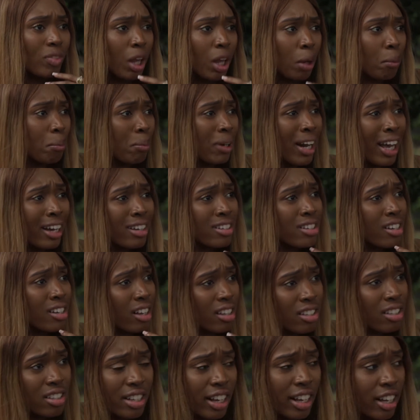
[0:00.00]
black
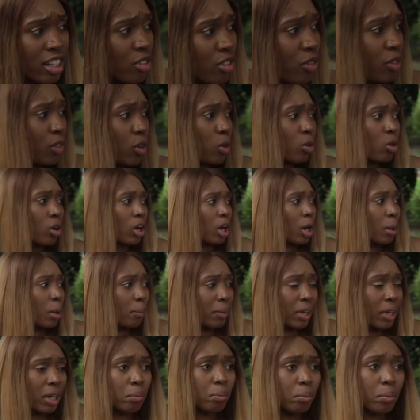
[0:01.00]
successful
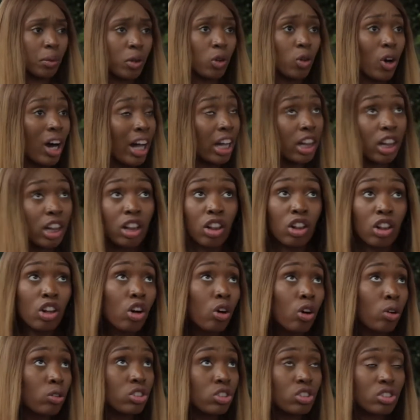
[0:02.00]
people, a
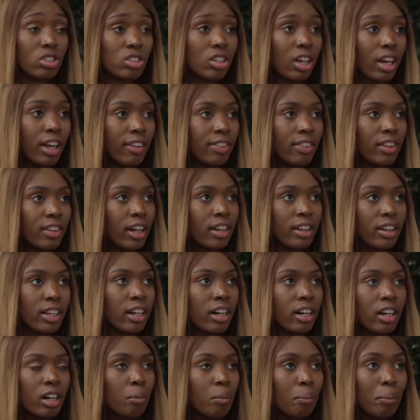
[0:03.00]
lot, that
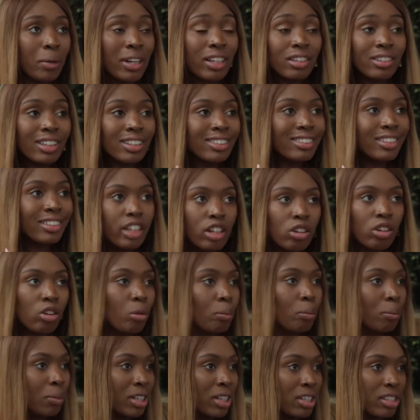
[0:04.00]
they're building their
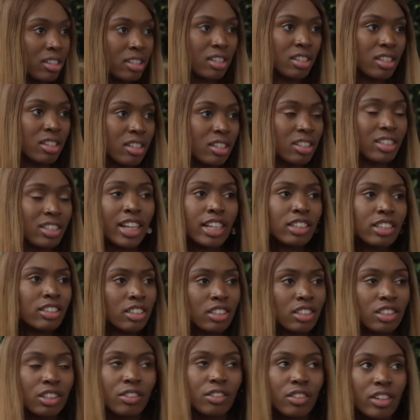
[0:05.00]
own businesses.
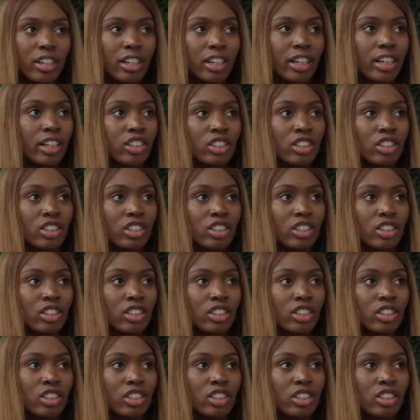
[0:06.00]
Necessarily